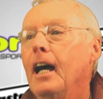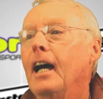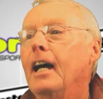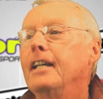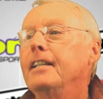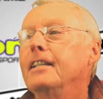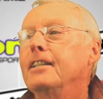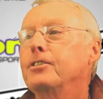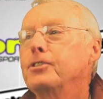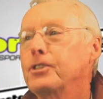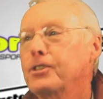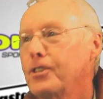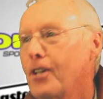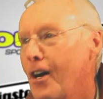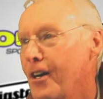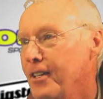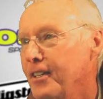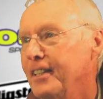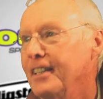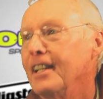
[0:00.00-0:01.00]
and then
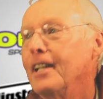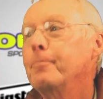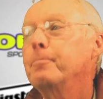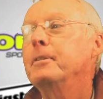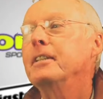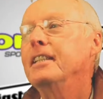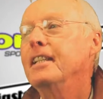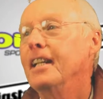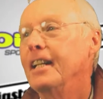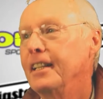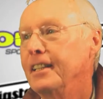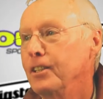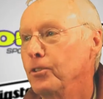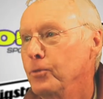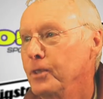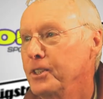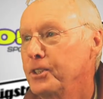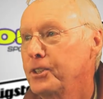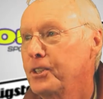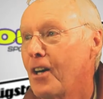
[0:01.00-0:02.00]
started it up again, and
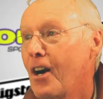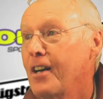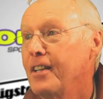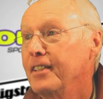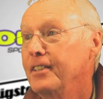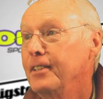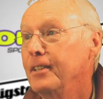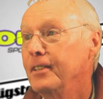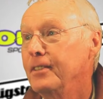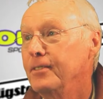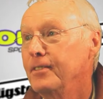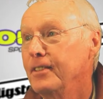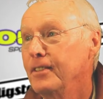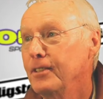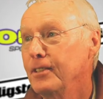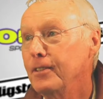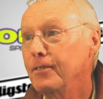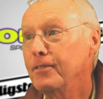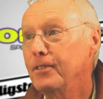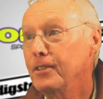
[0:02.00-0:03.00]
we started the
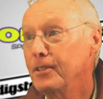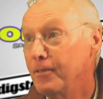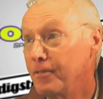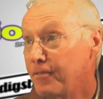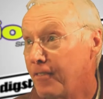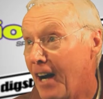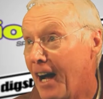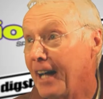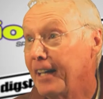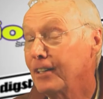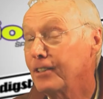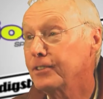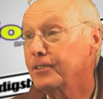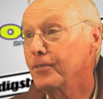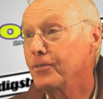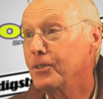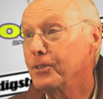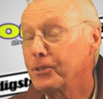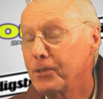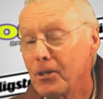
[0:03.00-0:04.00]
the, the finals
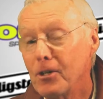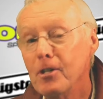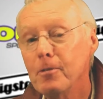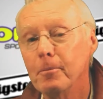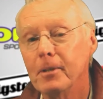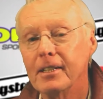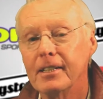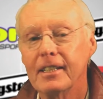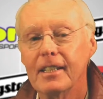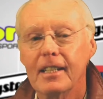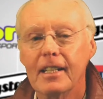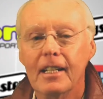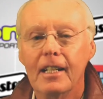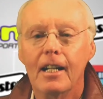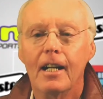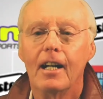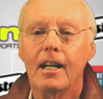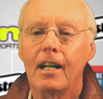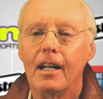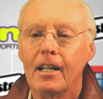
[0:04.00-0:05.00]
of the tournament,
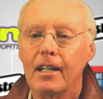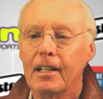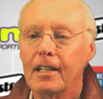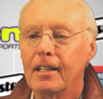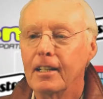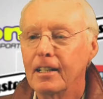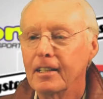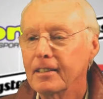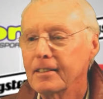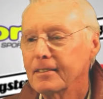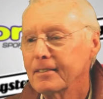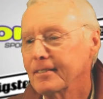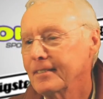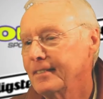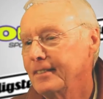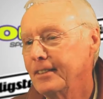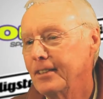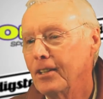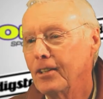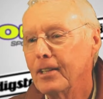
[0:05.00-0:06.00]
uh,
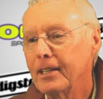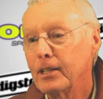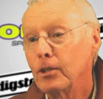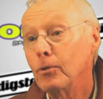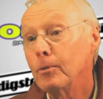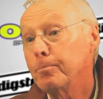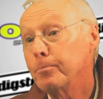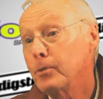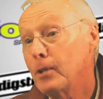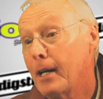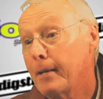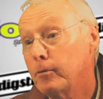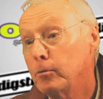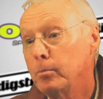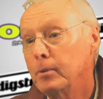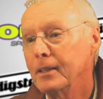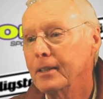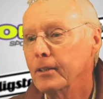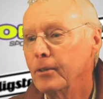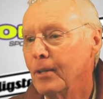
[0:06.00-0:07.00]
you know, at a,
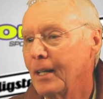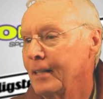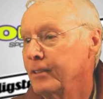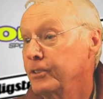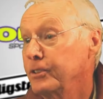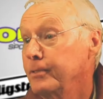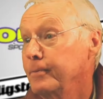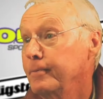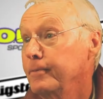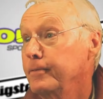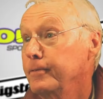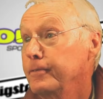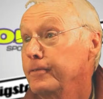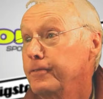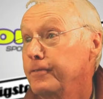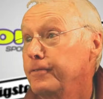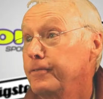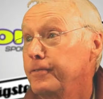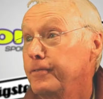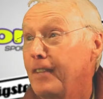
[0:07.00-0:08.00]
probably around
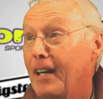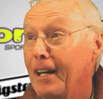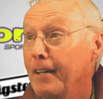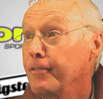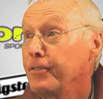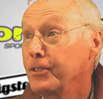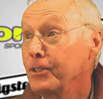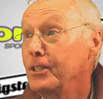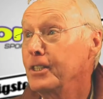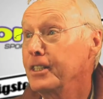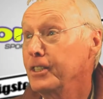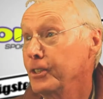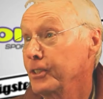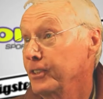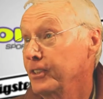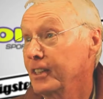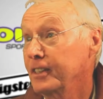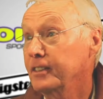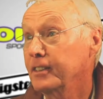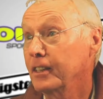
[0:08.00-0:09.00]
5:30 or
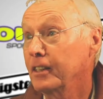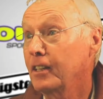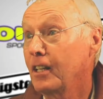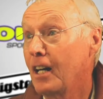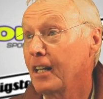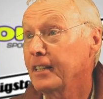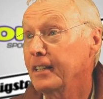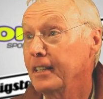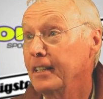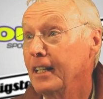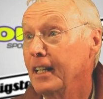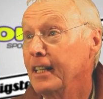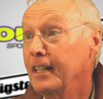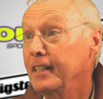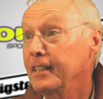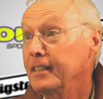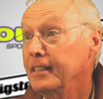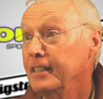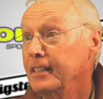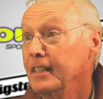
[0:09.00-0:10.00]
6 o'clock at
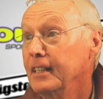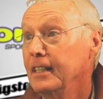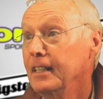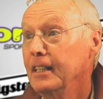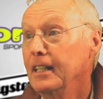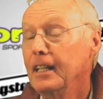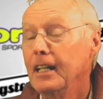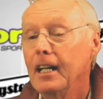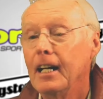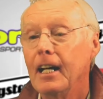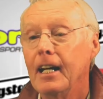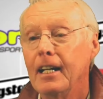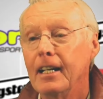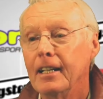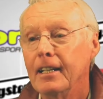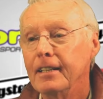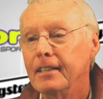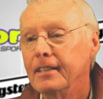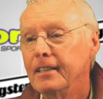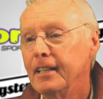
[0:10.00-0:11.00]
night
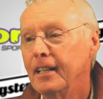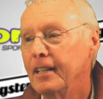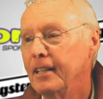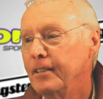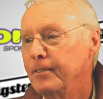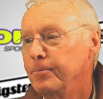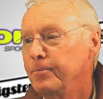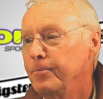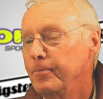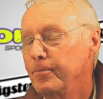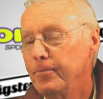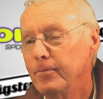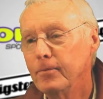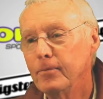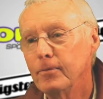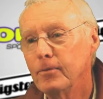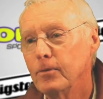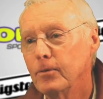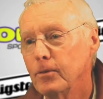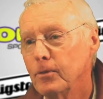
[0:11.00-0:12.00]
and uh,
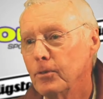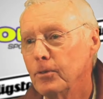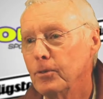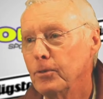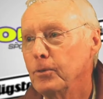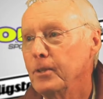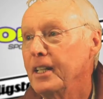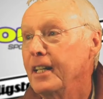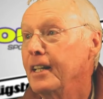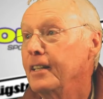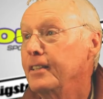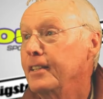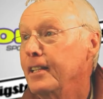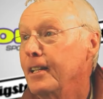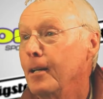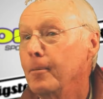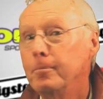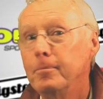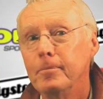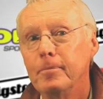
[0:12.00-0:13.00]
we ended
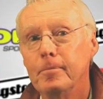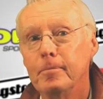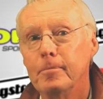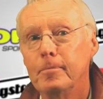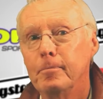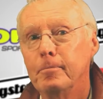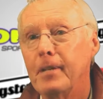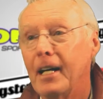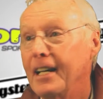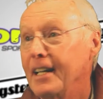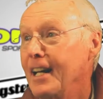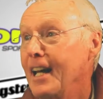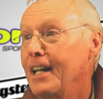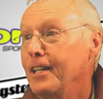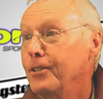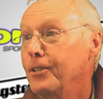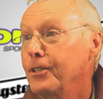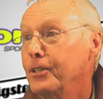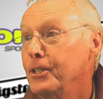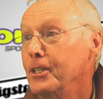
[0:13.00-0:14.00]
up by
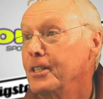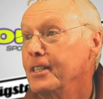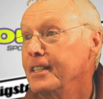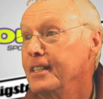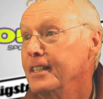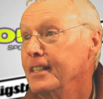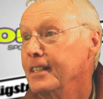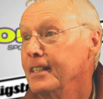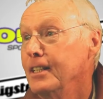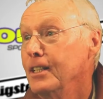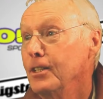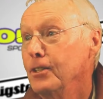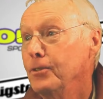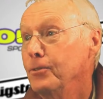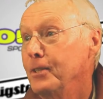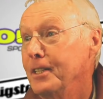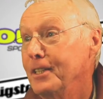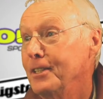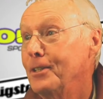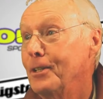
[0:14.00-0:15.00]
8:30.
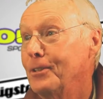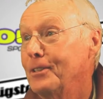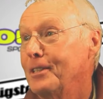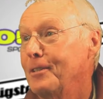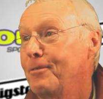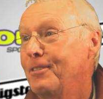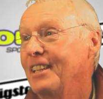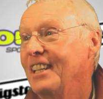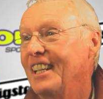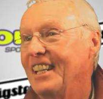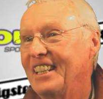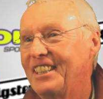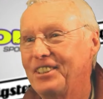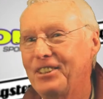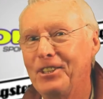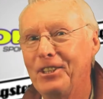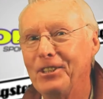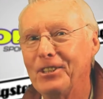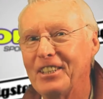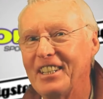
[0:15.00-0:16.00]
We had only played
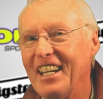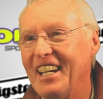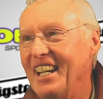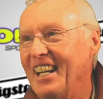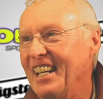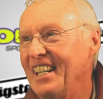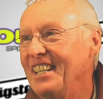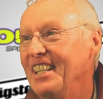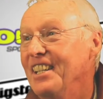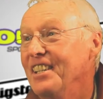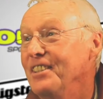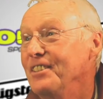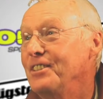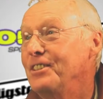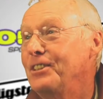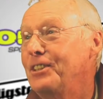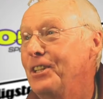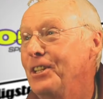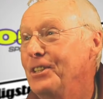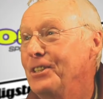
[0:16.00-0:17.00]
two, ga
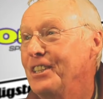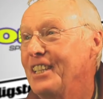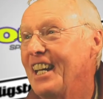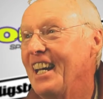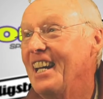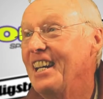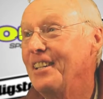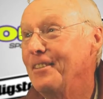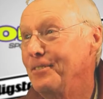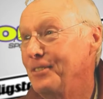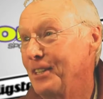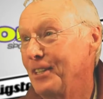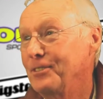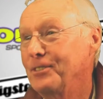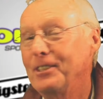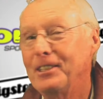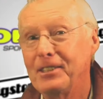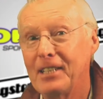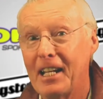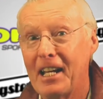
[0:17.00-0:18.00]
two games,
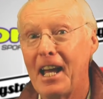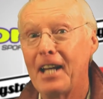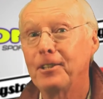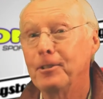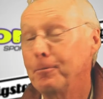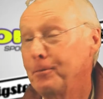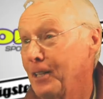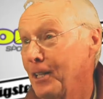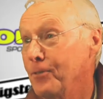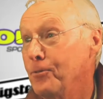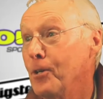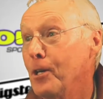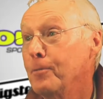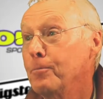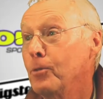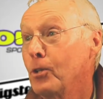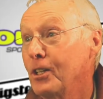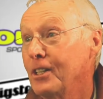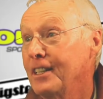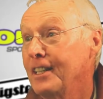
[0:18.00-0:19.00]
and we had to play one
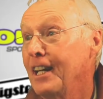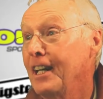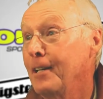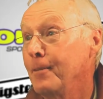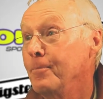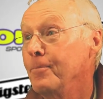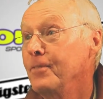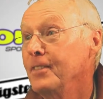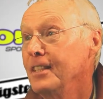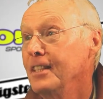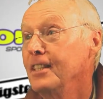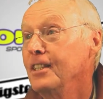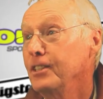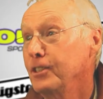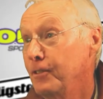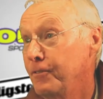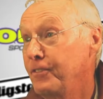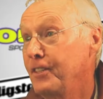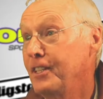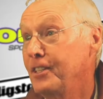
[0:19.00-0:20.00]
more game
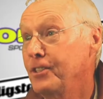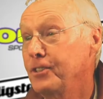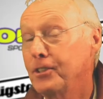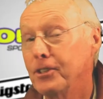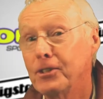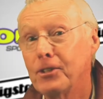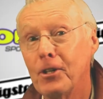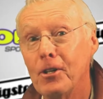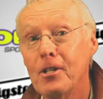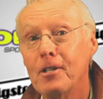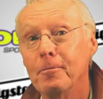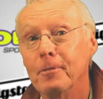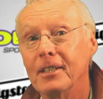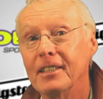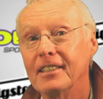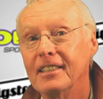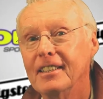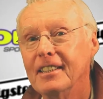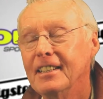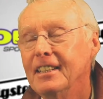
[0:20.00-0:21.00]
to finish the
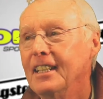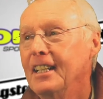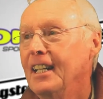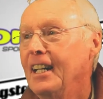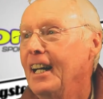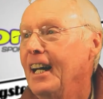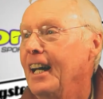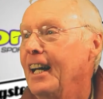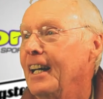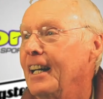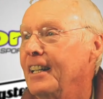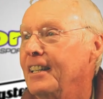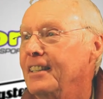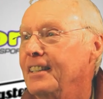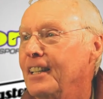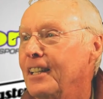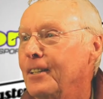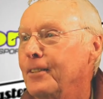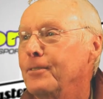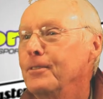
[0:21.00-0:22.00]
tournament.
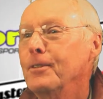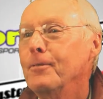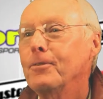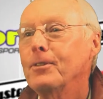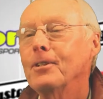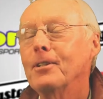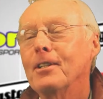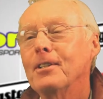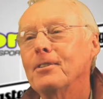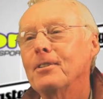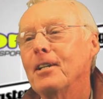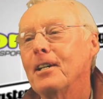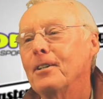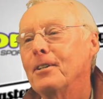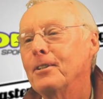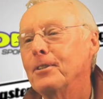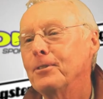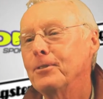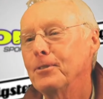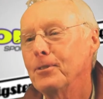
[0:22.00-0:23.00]
And uh,
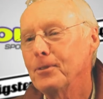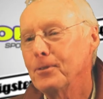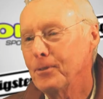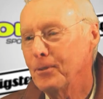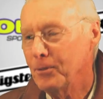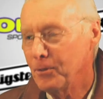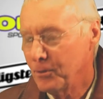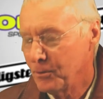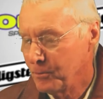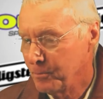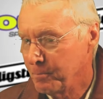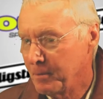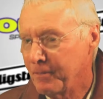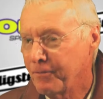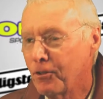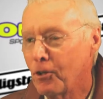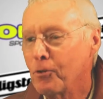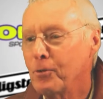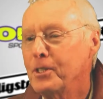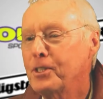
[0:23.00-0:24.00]
uh,
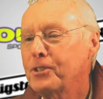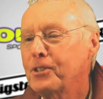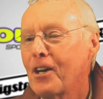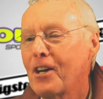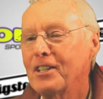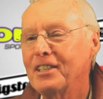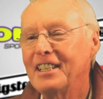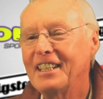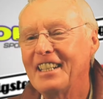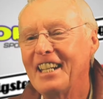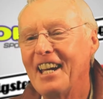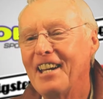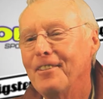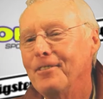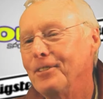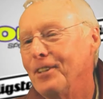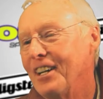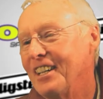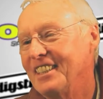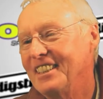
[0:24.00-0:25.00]
before we started the
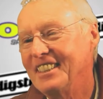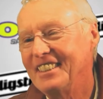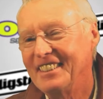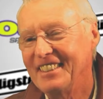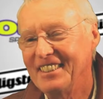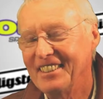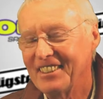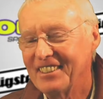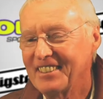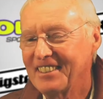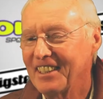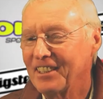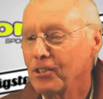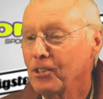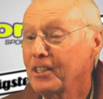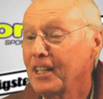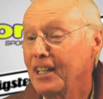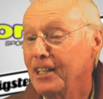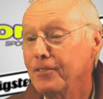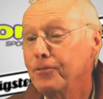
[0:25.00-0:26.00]
game, Ronnie, you know, said,
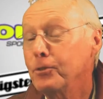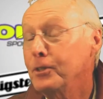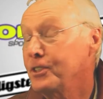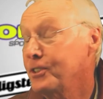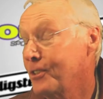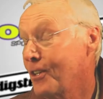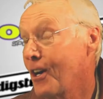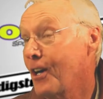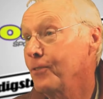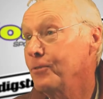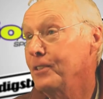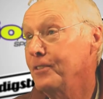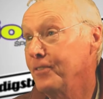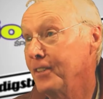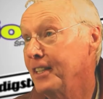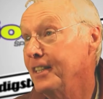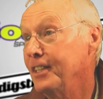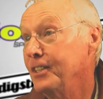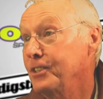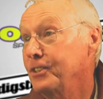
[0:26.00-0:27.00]
"Okay, if we start, we
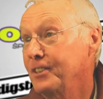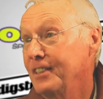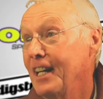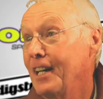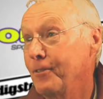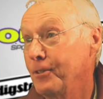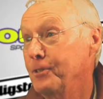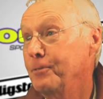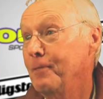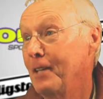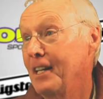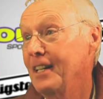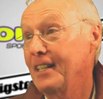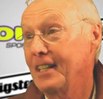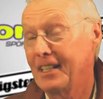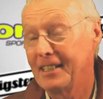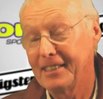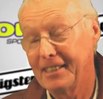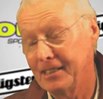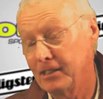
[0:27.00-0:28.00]
finish." That was my.
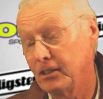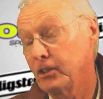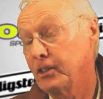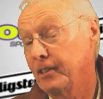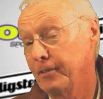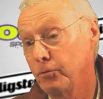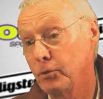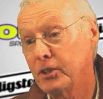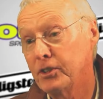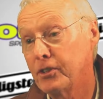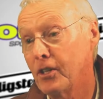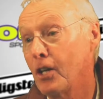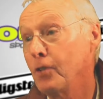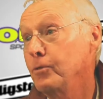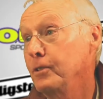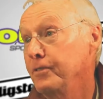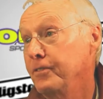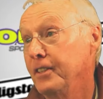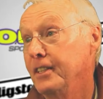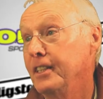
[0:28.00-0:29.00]
I said, "Look, if we start,
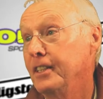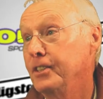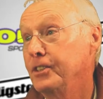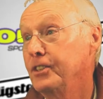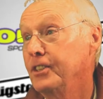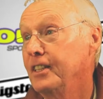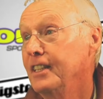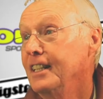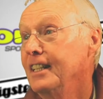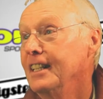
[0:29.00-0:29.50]
we finish,"